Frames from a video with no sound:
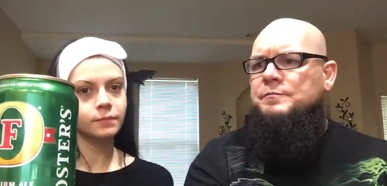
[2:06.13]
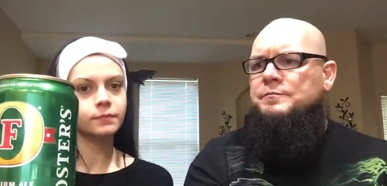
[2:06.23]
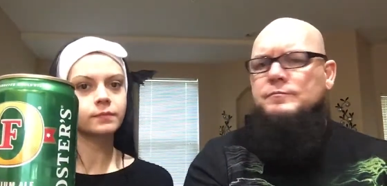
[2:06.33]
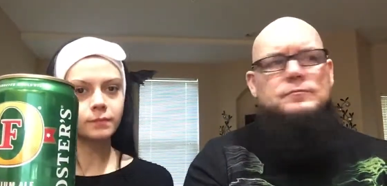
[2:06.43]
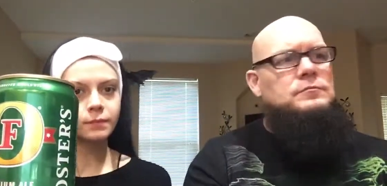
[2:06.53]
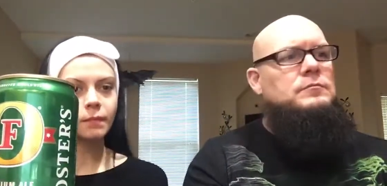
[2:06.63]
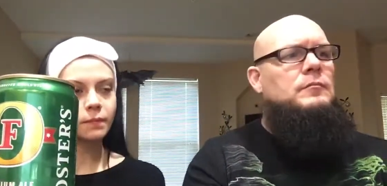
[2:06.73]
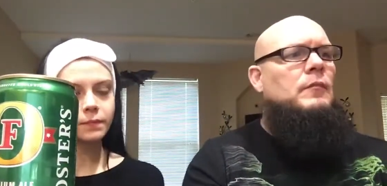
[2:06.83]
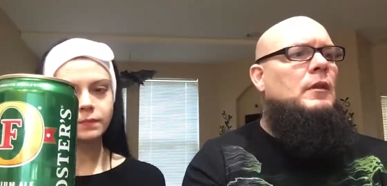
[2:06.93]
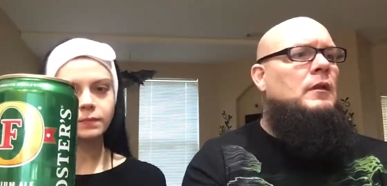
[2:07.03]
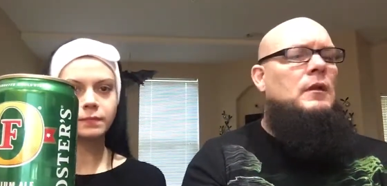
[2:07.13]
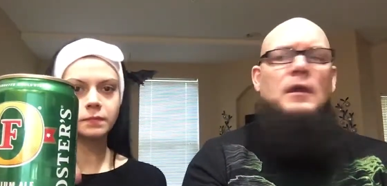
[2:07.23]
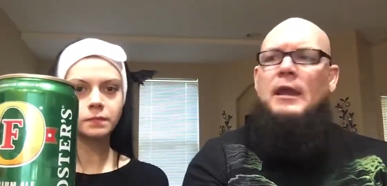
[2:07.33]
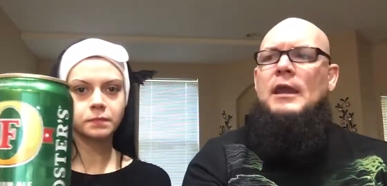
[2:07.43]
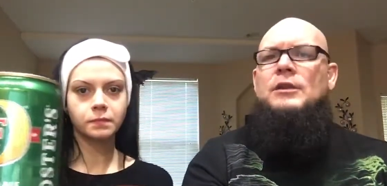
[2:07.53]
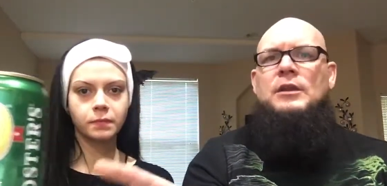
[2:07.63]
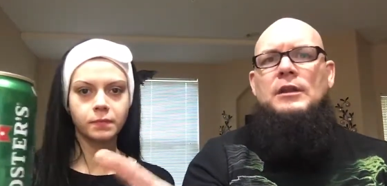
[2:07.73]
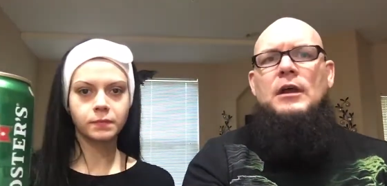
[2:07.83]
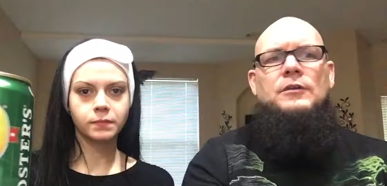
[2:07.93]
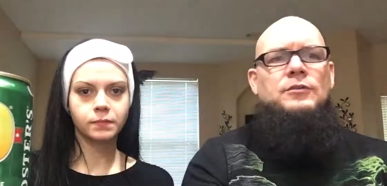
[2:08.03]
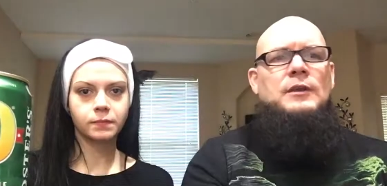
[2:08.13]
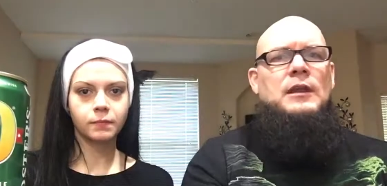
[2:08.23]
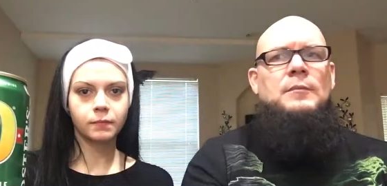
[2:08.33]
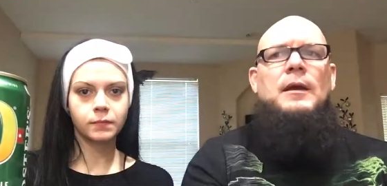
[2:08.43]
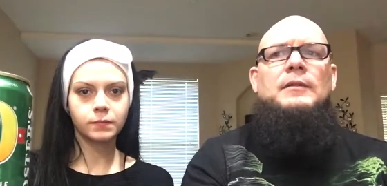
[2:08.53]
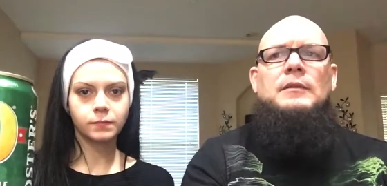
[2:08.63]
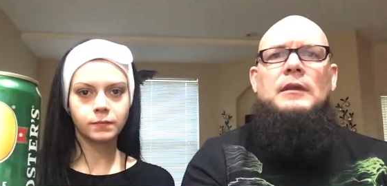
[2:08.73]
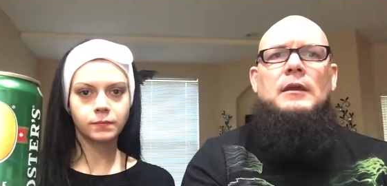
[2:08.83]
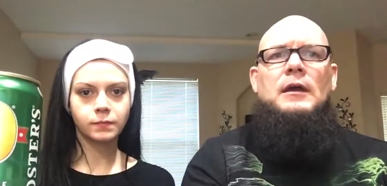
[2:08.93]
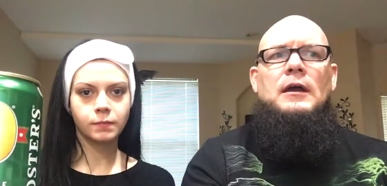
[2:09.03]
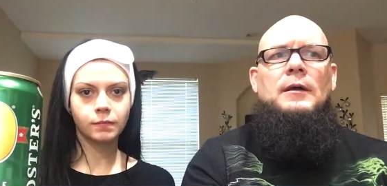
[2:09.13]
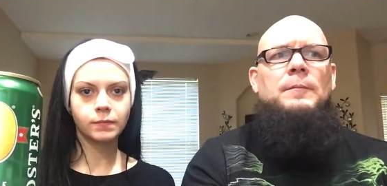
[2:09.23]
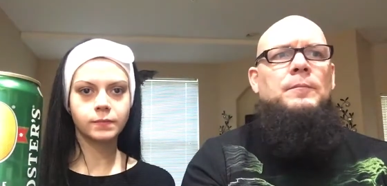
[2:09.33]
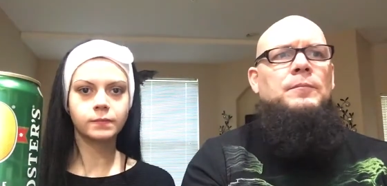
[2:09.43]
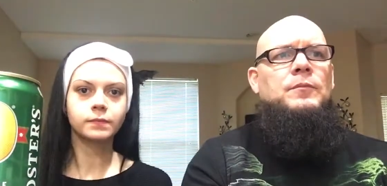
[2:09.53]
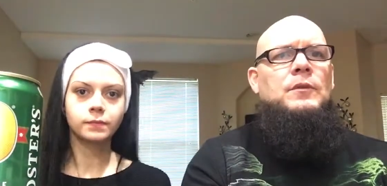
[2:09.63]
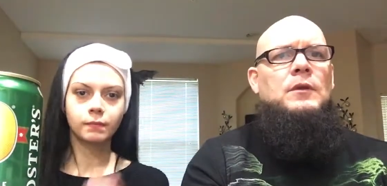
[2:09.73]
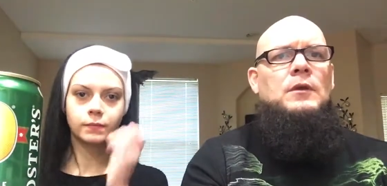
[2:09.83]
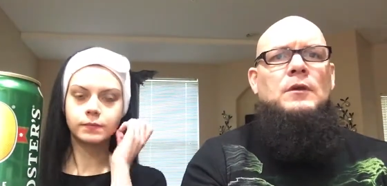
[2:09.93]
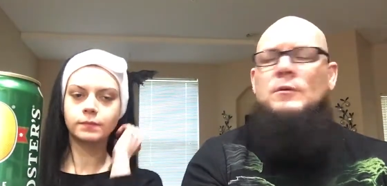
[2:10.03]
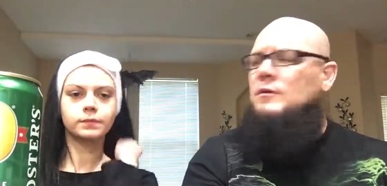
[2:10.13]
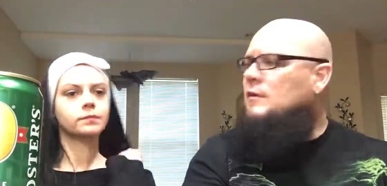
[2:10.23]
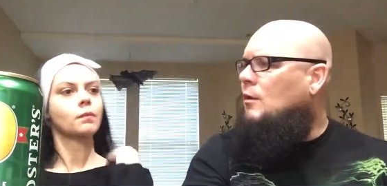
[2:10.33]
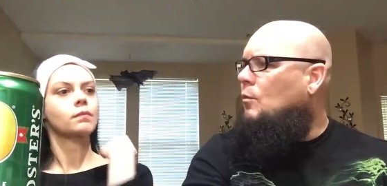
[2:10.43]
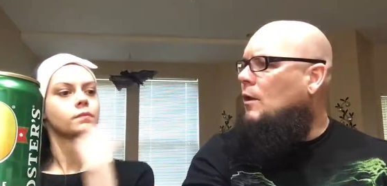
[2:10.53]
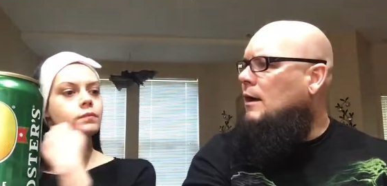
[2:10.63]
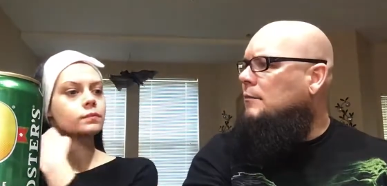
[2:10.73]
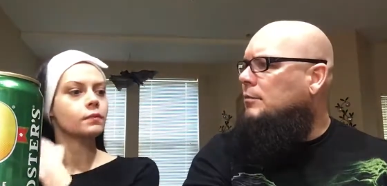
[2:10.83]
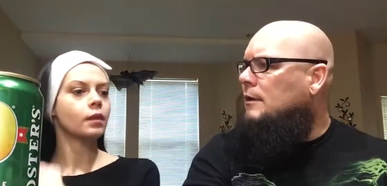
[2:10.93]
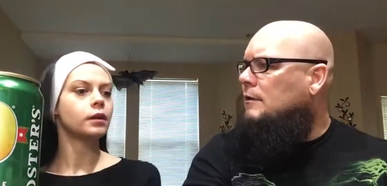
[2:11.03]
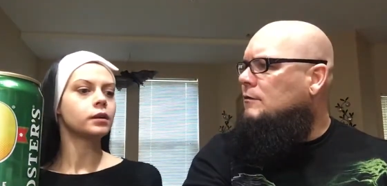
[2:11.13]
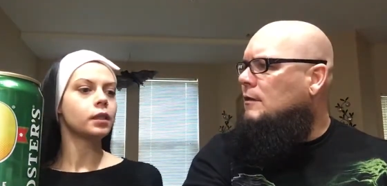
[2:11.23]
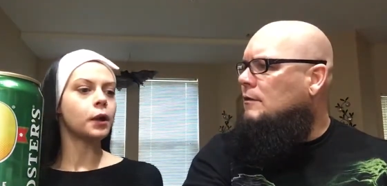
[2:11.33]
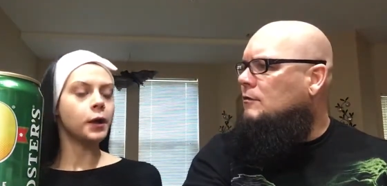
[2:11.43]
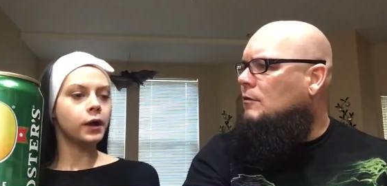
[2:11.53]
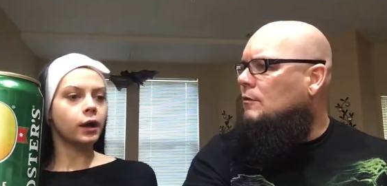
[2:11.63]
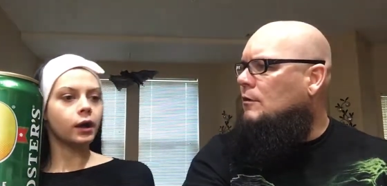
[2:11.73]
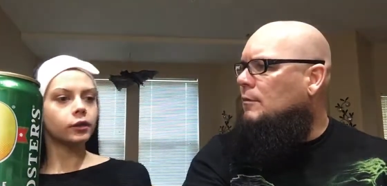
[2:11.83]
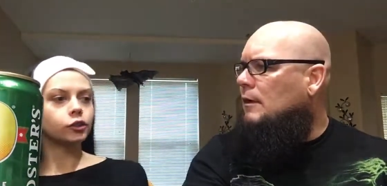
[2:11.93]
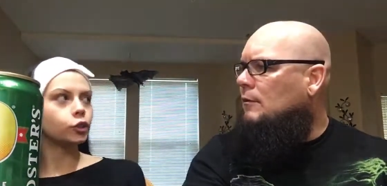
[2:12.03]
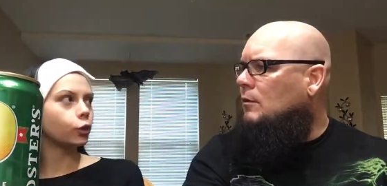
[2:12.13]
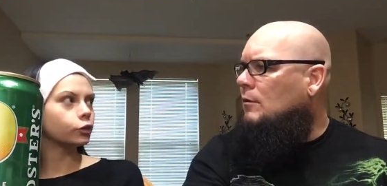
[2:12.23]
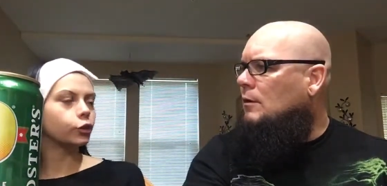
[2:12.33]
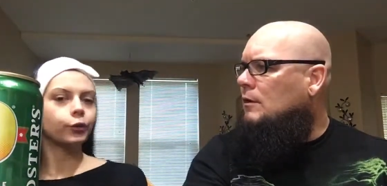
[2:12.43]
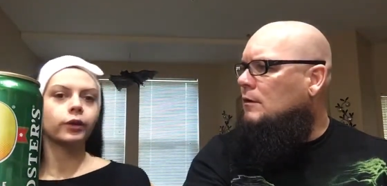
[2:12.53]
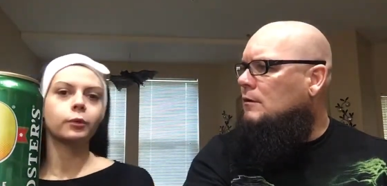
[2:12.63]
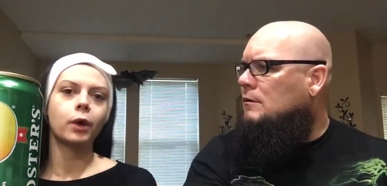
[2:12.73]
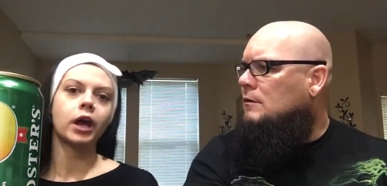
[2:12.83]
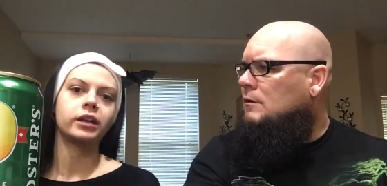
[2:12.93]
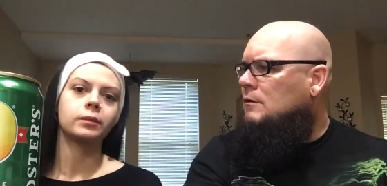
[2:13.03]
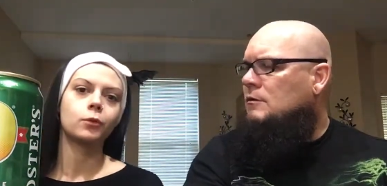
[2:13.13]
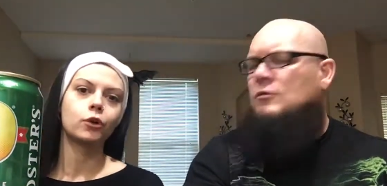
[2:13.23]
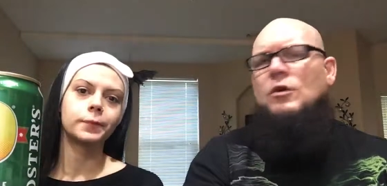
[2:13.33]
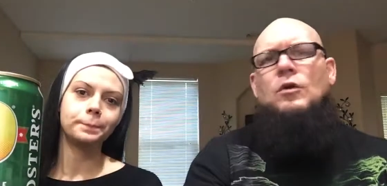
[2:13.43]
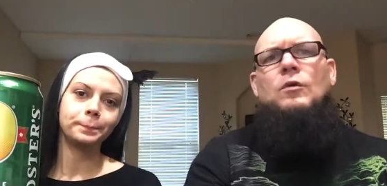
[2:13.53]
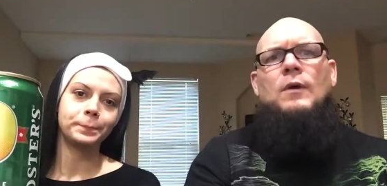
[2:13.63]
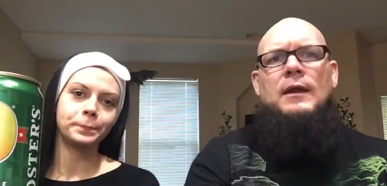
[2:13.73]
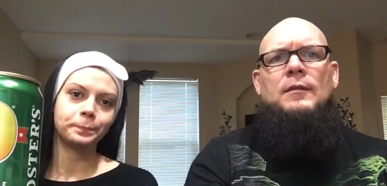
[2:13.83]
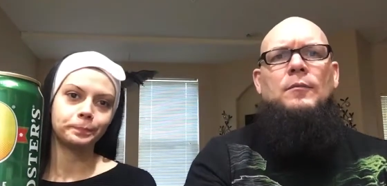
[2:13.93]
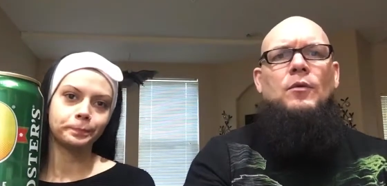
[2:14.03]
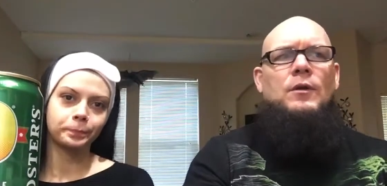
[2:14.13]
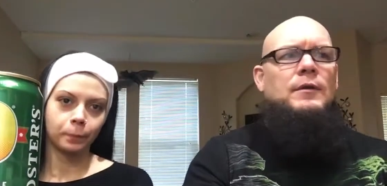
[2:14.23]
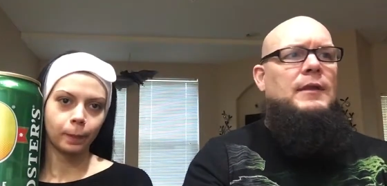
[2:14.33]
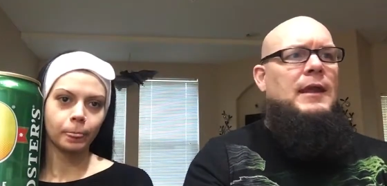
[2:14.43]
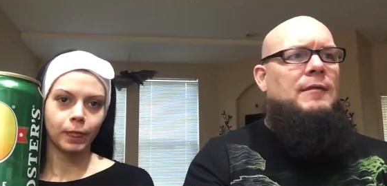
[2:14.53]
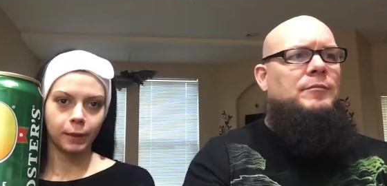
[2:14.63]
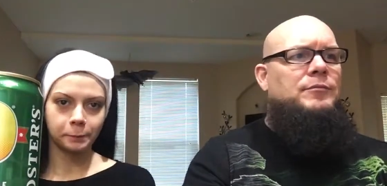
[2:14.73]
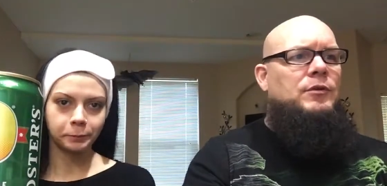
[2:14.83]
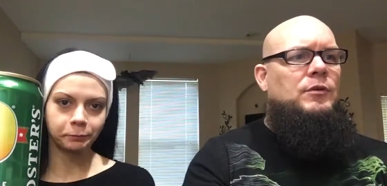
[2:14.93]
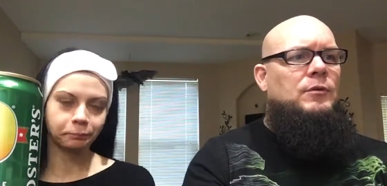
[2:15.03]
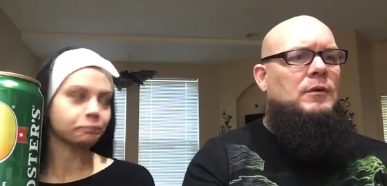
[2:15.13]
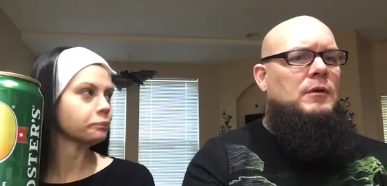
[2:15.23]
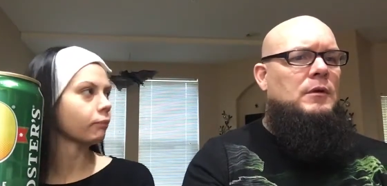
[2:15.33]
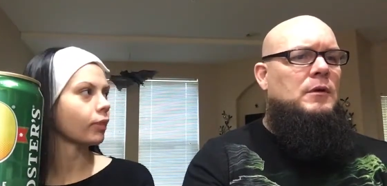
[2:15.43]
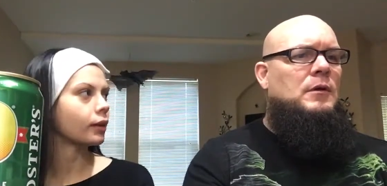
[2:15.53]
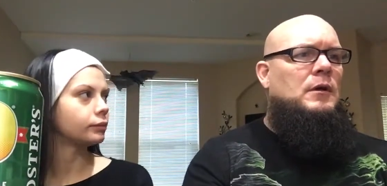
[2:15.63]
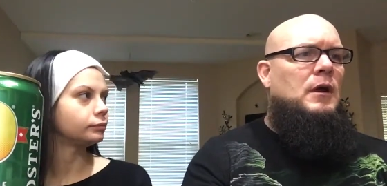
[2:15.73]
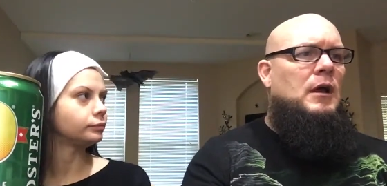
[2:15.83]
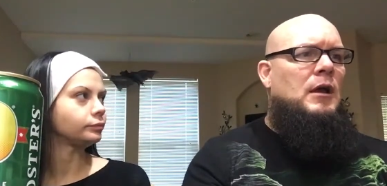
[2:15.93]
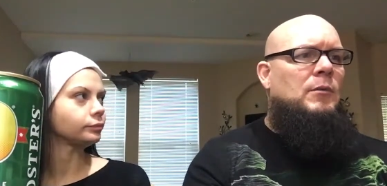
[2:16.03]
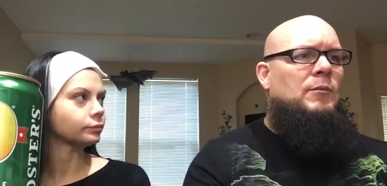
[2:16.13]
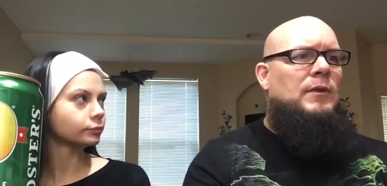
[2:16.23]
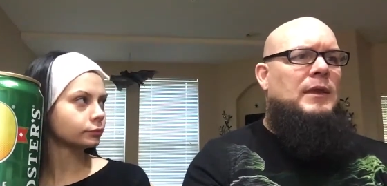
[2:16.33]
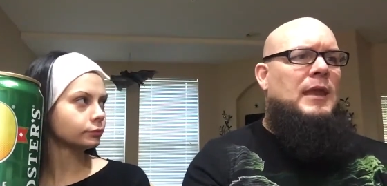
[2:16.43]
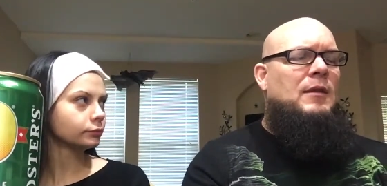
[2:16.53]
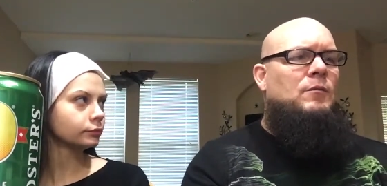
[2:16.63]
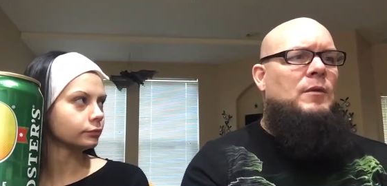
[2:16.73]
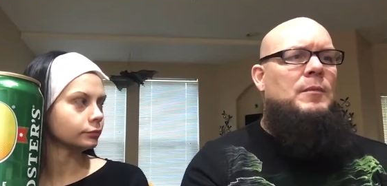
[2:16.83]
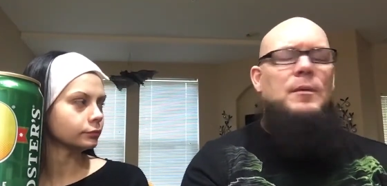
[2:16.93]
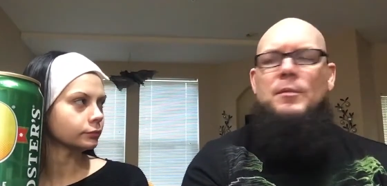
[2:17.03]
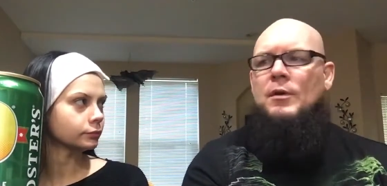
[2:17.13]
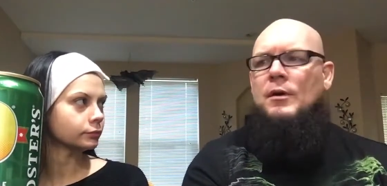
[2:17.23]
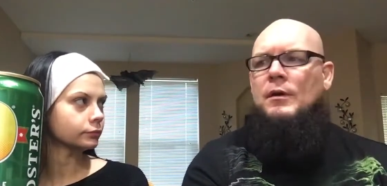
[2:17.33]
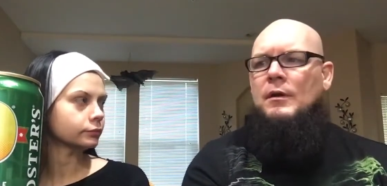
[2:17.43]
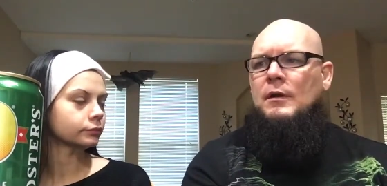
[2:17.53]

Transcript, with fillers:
Speaker 1: mm-hmm. and you can also get them at the um, what's that wine place that's over there by
Speaker 2: to Walmart? Total Wine and More.
Speaker 1: Total Wine and More. They have them too. Um, I can't remember